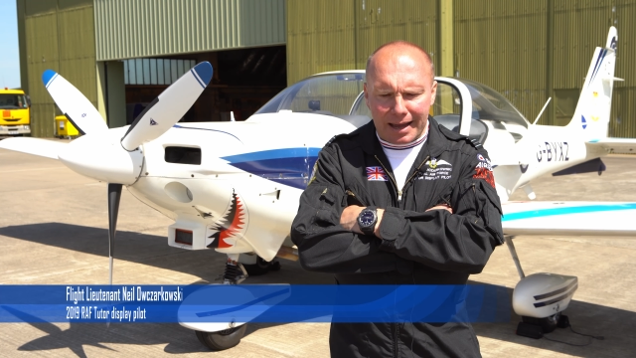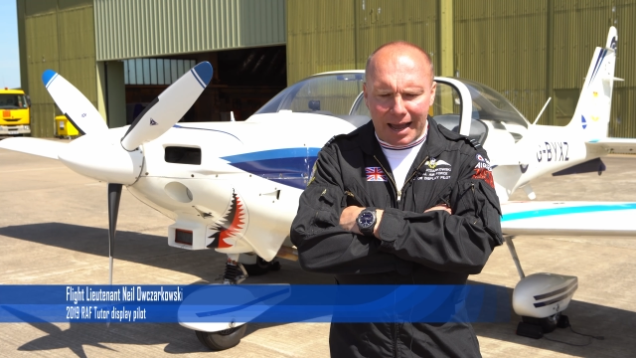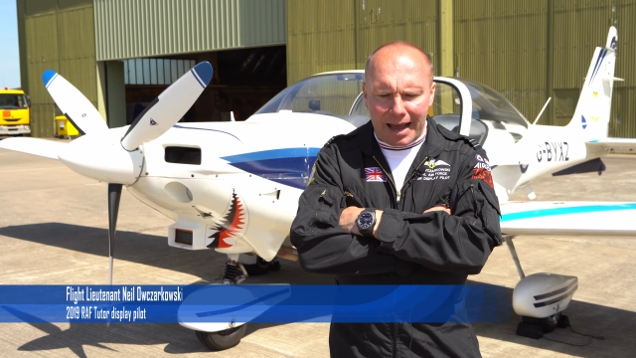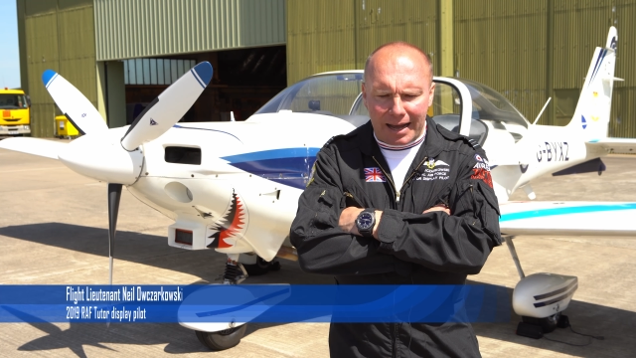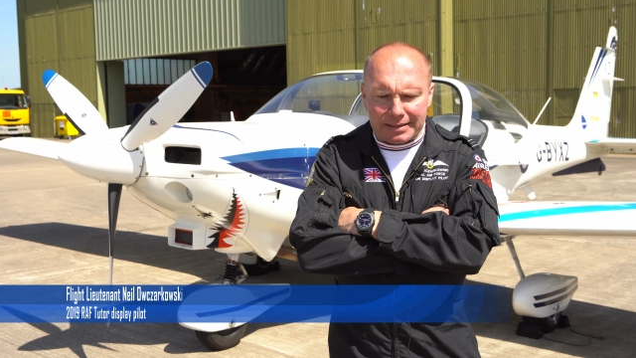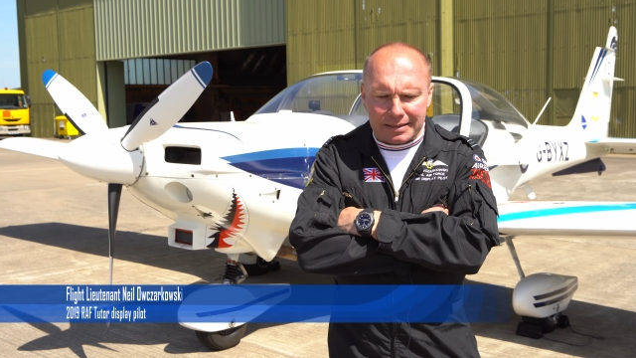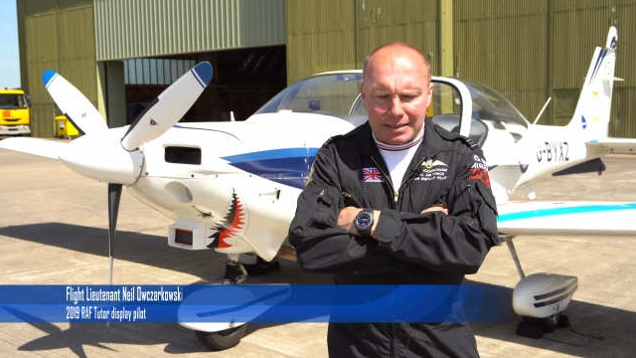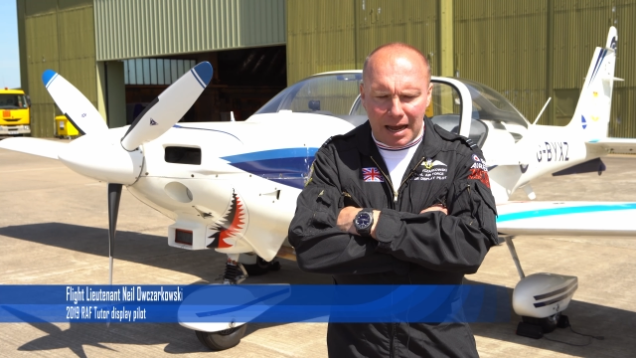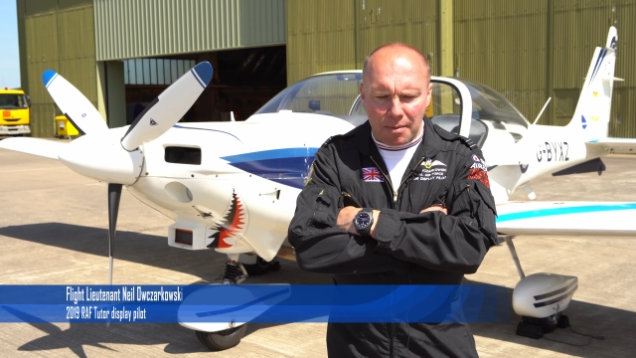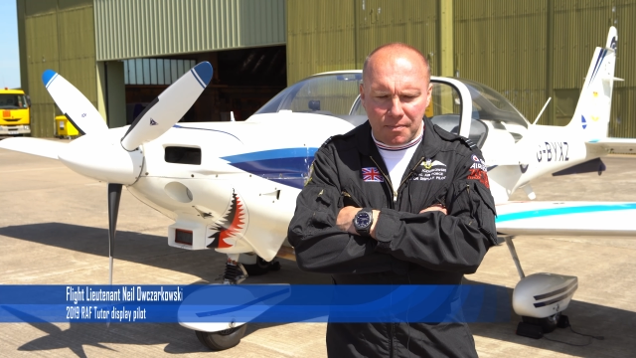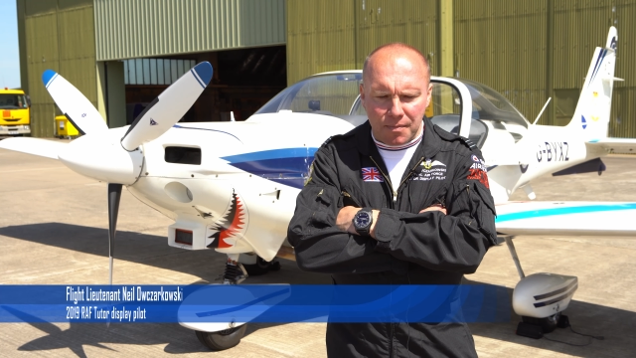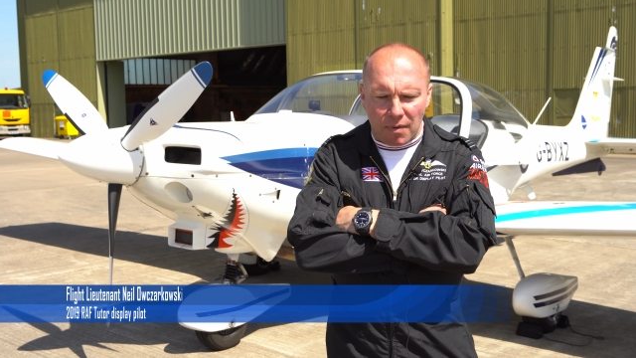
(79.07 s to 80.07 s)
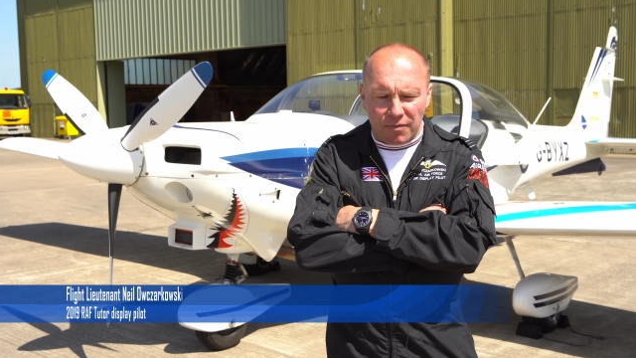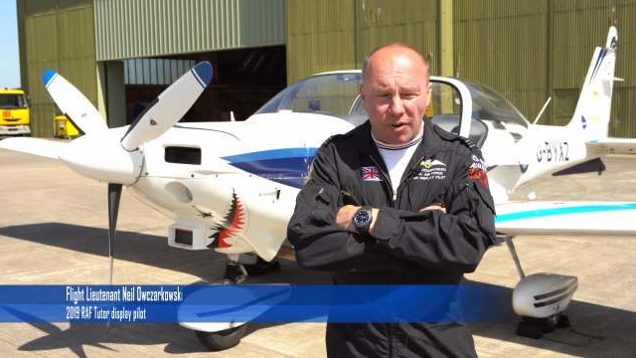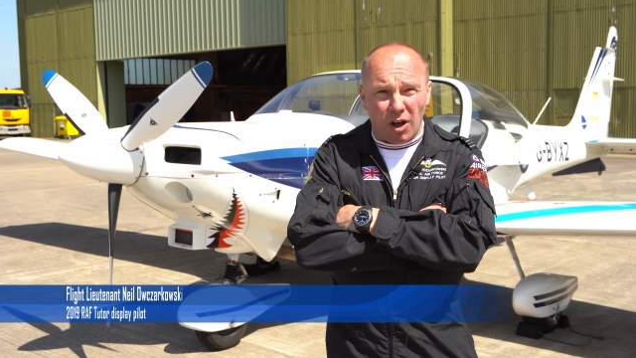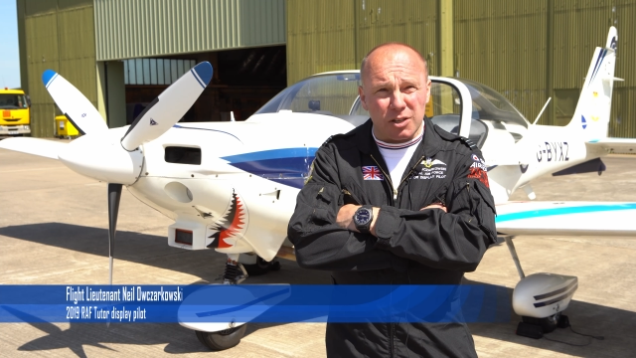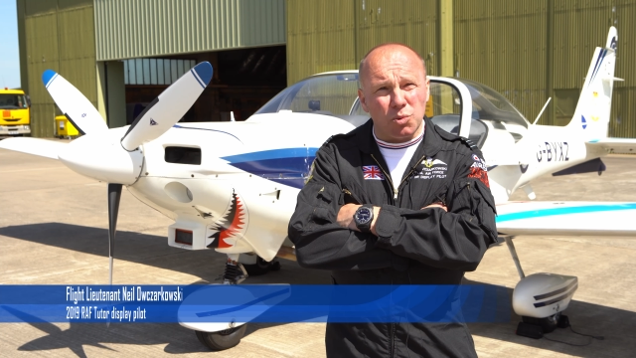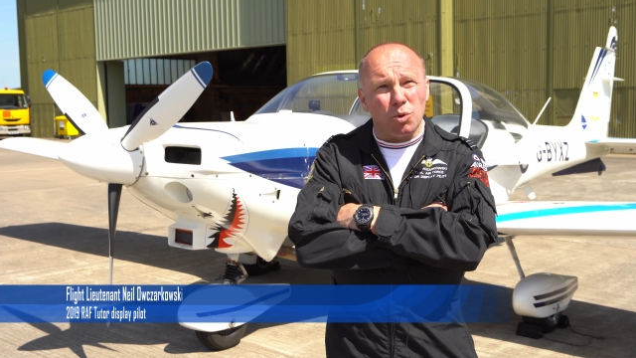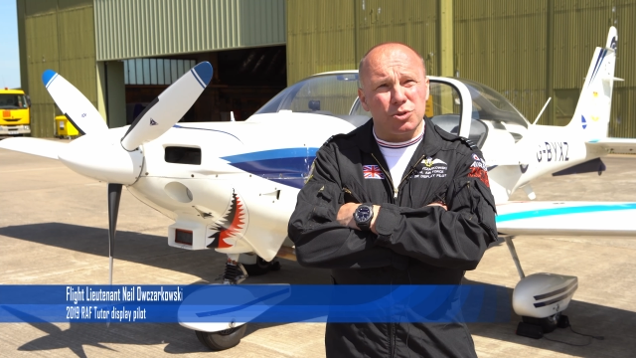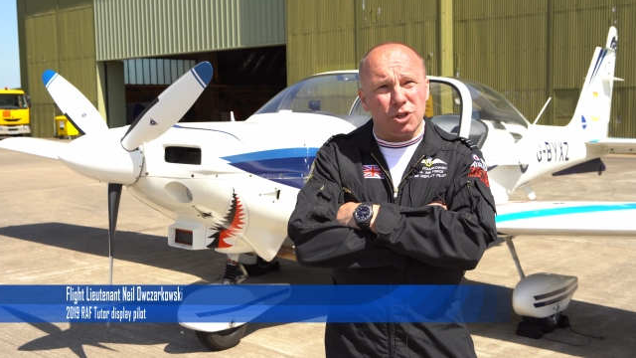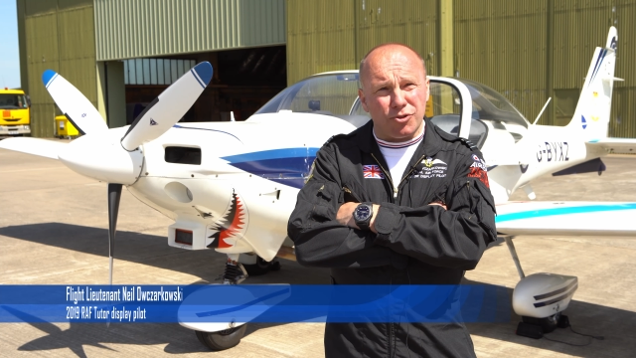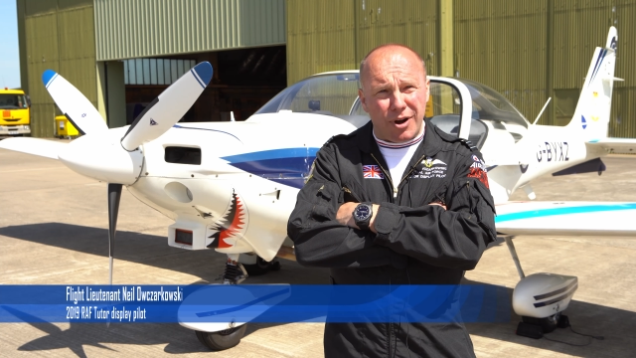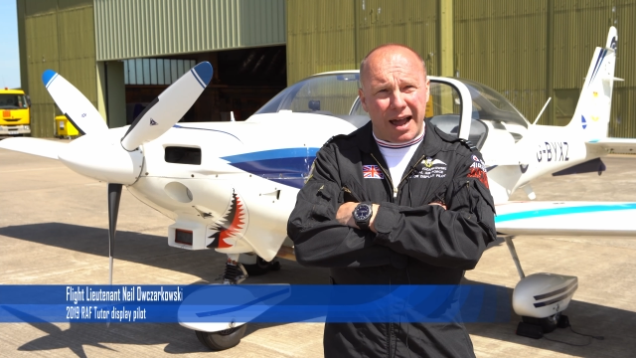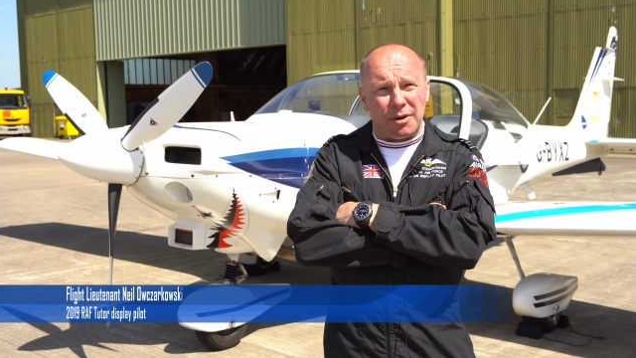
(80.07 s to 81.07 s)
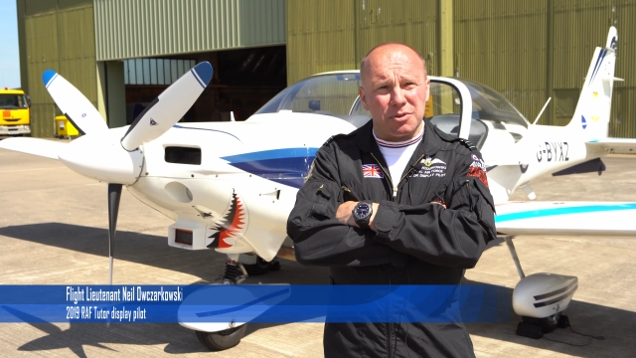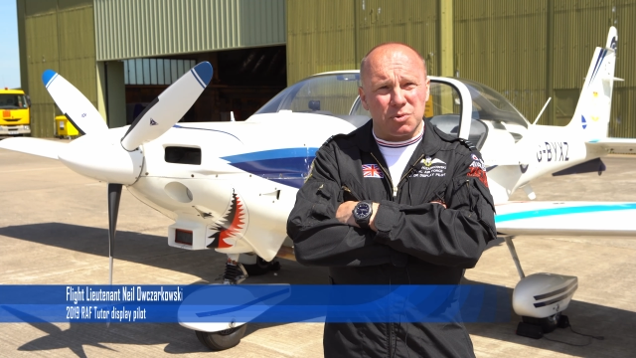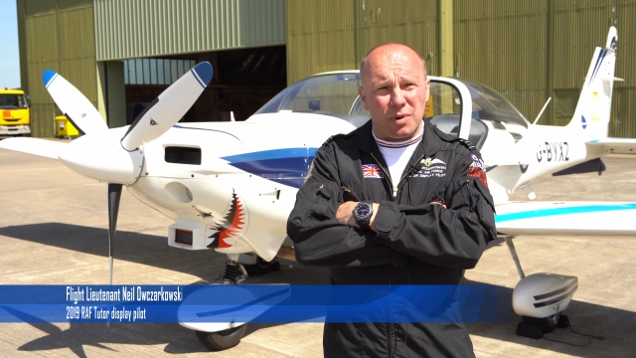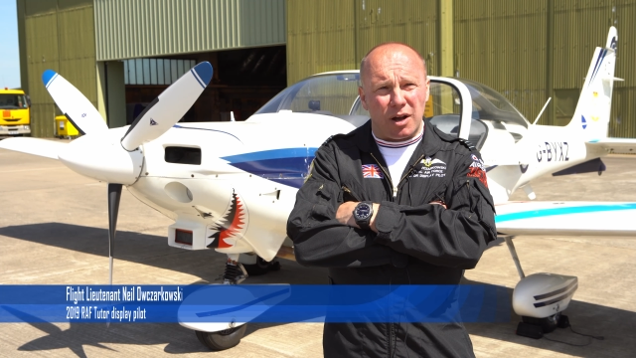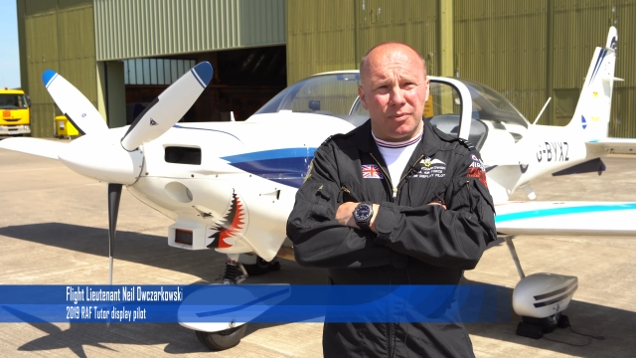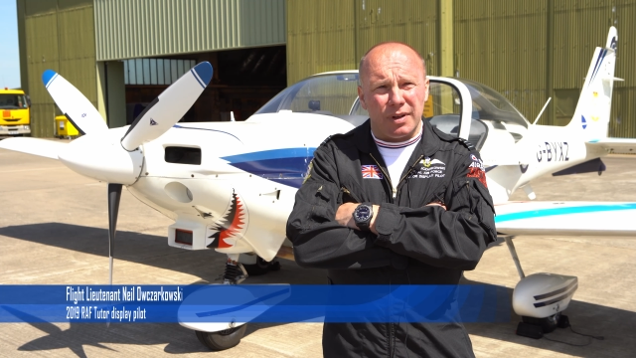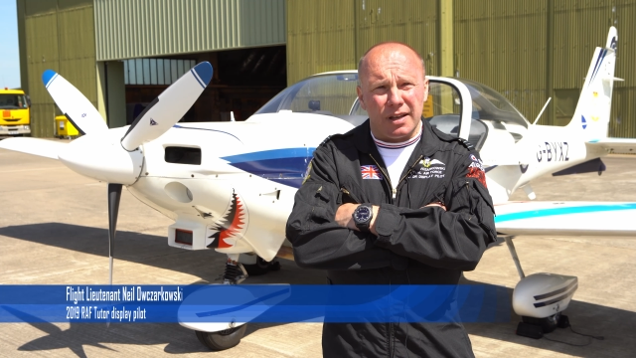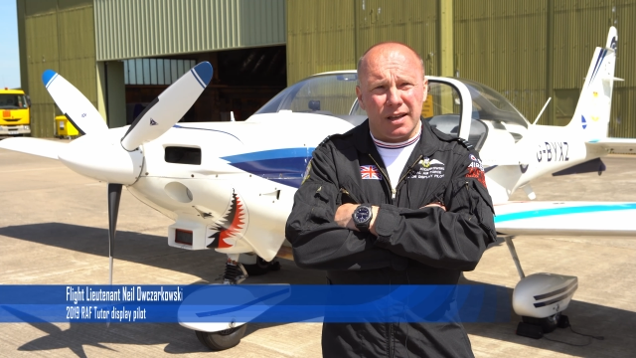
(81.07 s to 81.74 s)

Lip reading: and flying towards the crowd as well.